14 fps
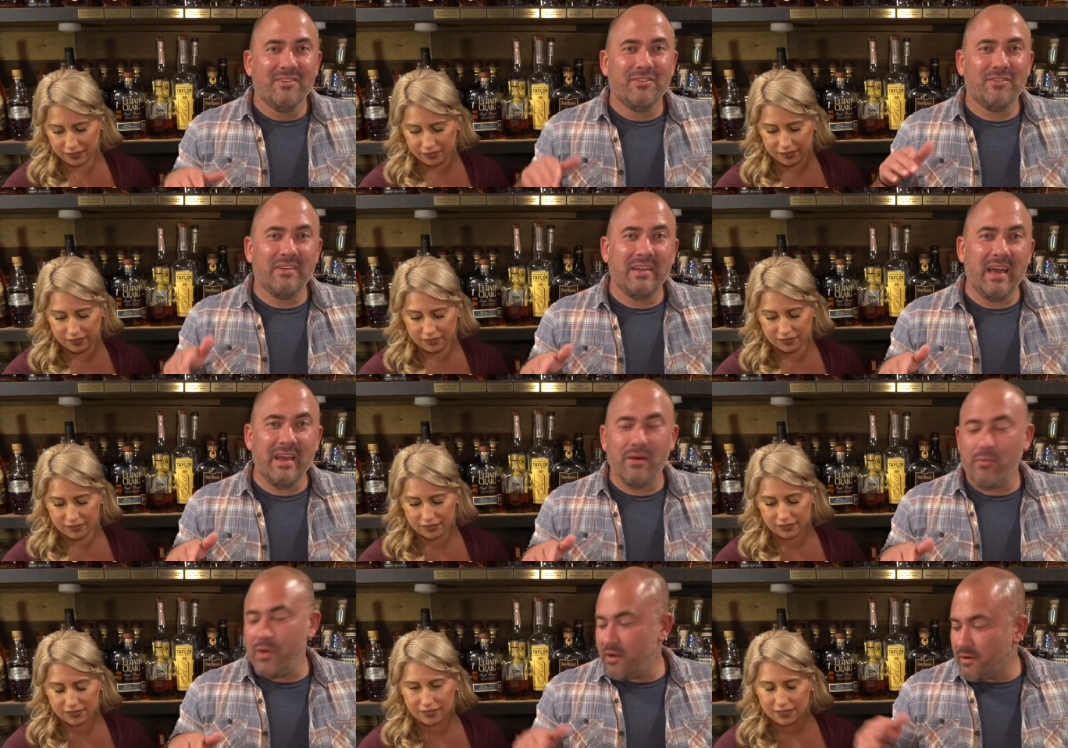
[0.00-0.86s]
Speaker 1: So
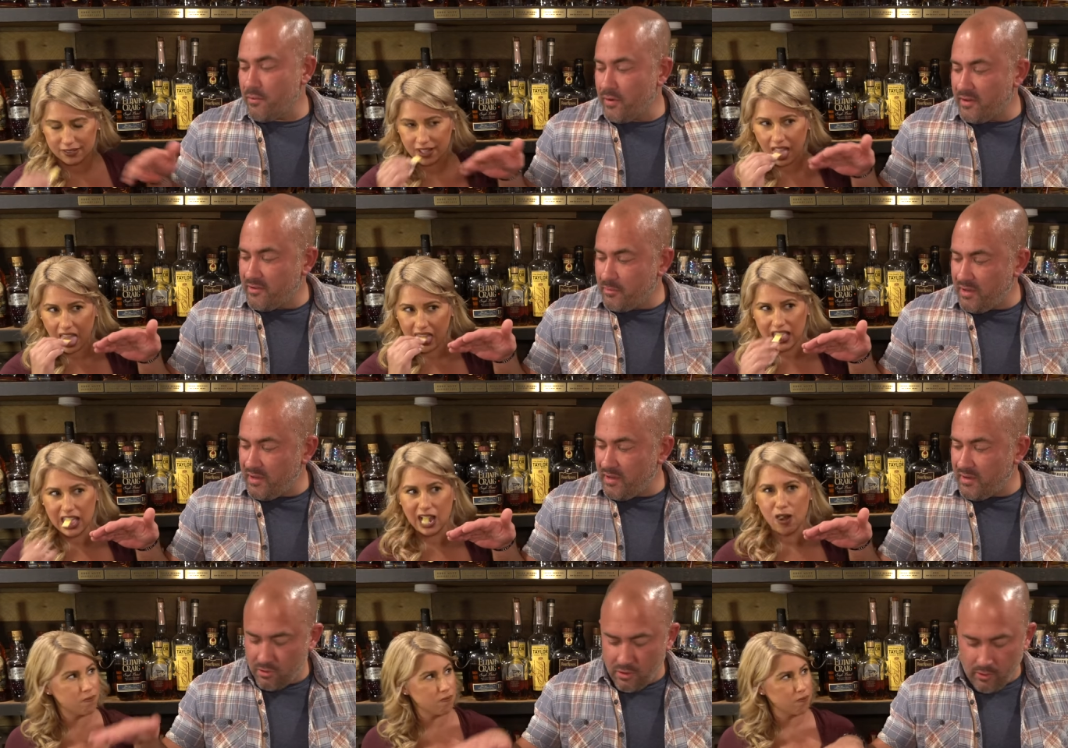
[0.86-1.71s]
tonight we are going to
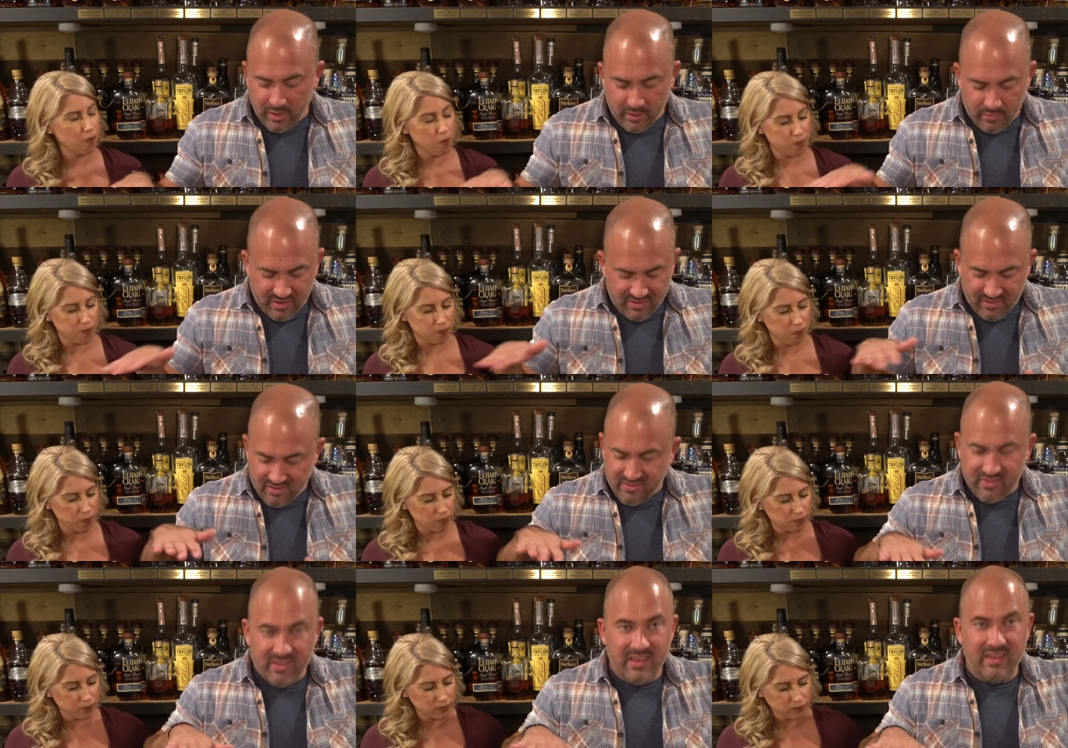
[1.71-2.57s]
be going
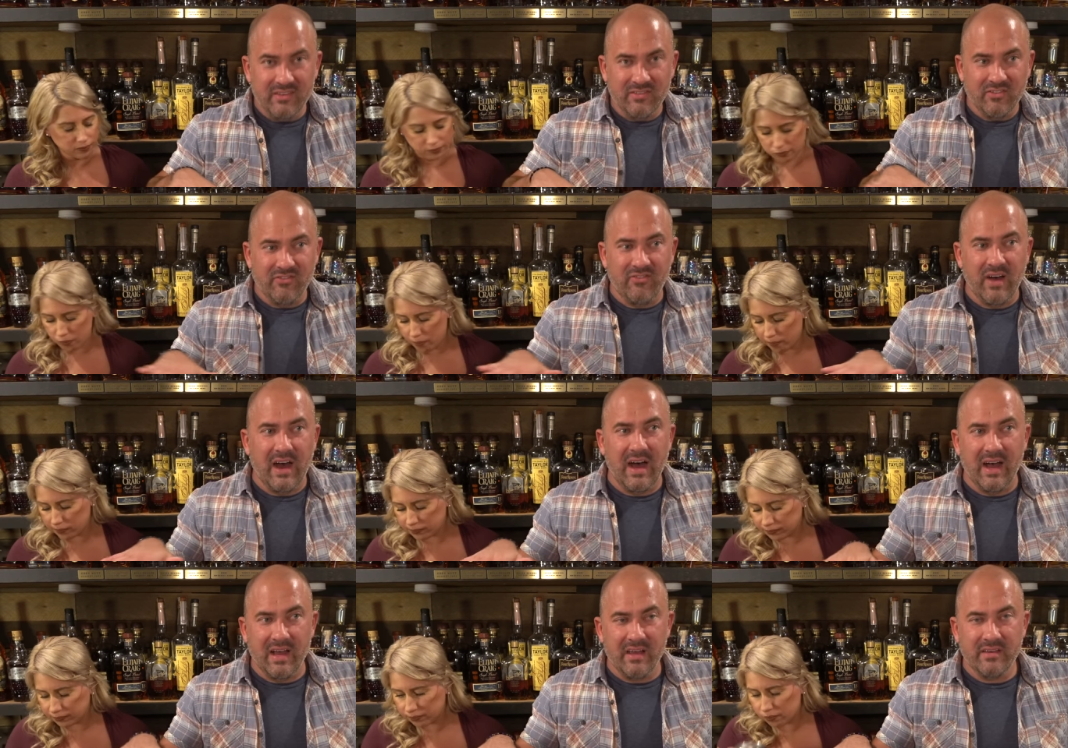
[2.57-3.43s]
with these
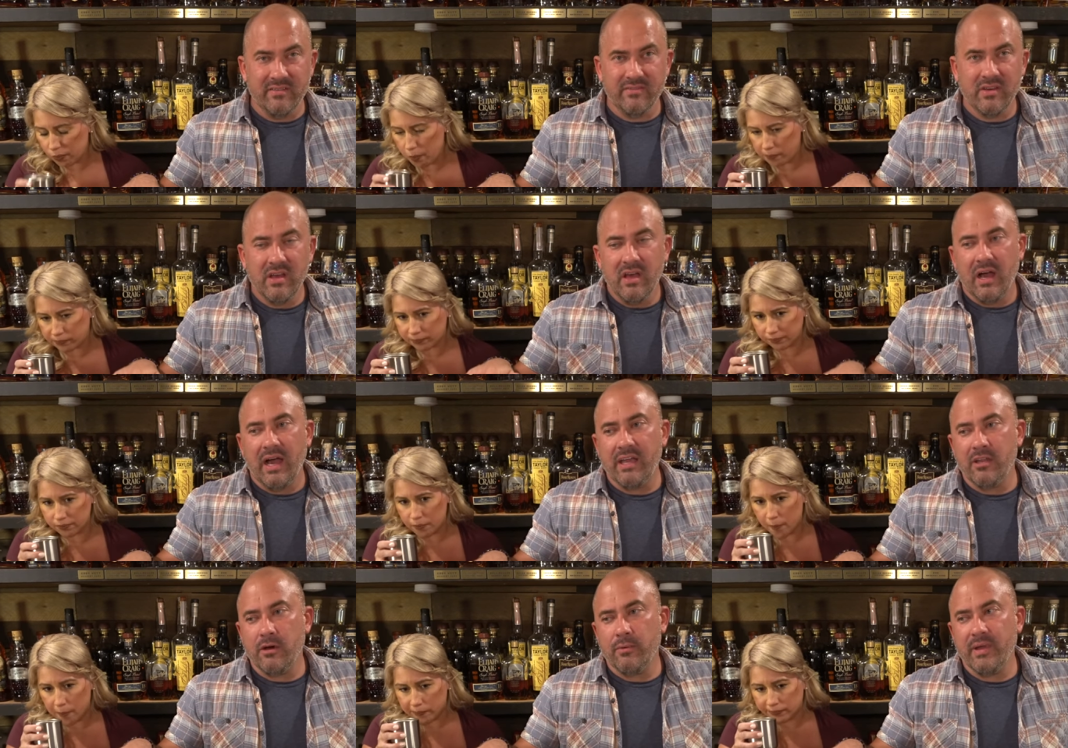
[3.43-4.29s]
five.
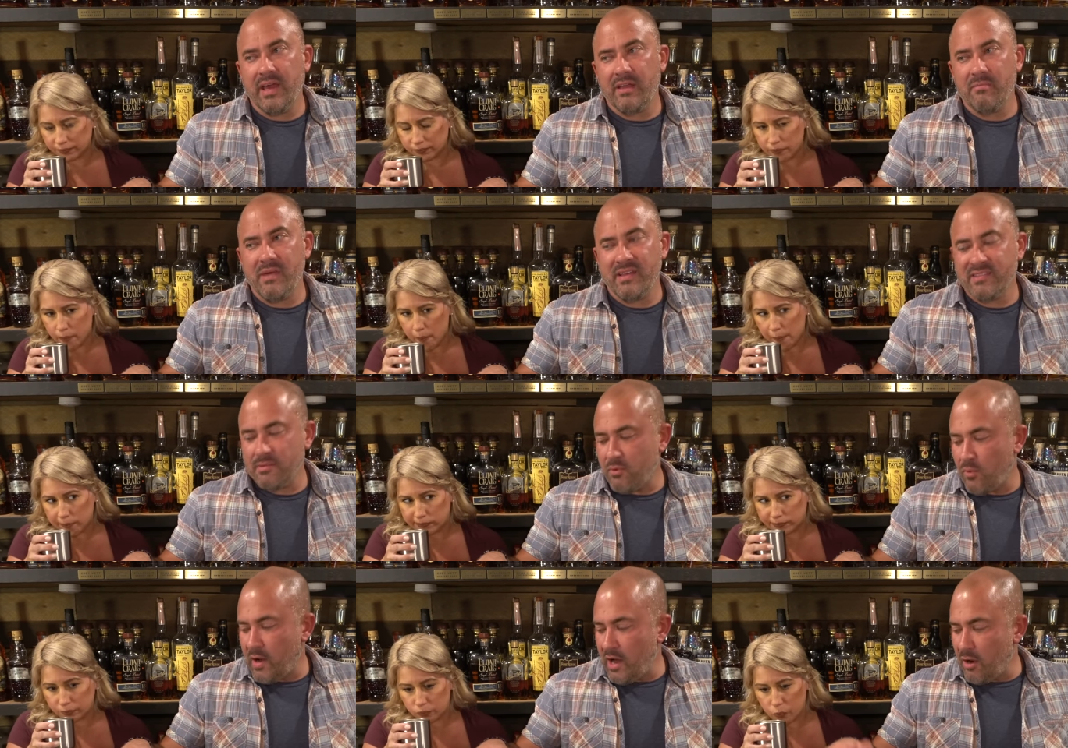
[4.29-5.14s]
I know we had a mess
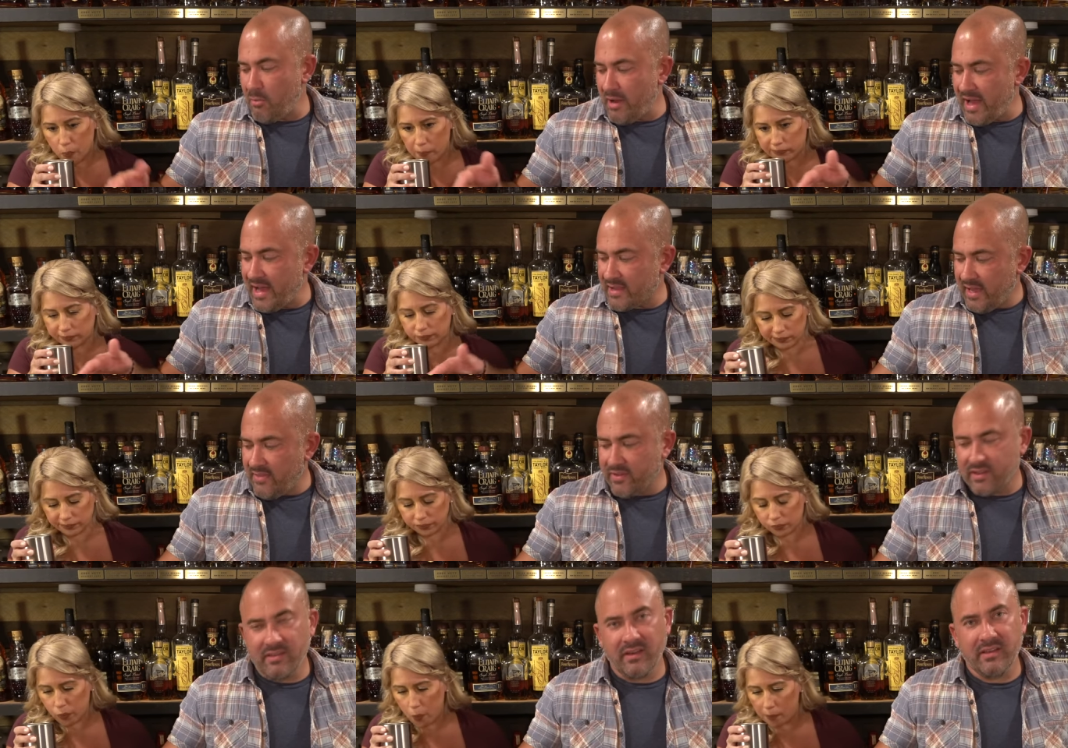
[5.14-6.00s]
up a while back
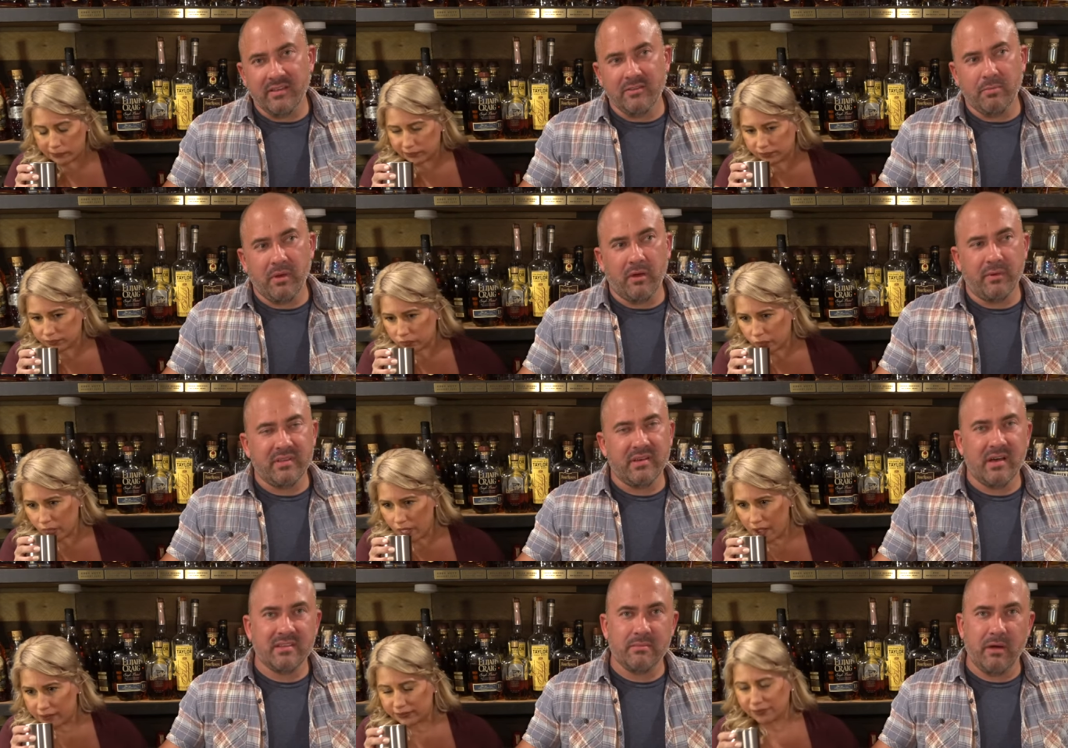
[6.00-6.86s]
and the Kentucky Spirit, we talked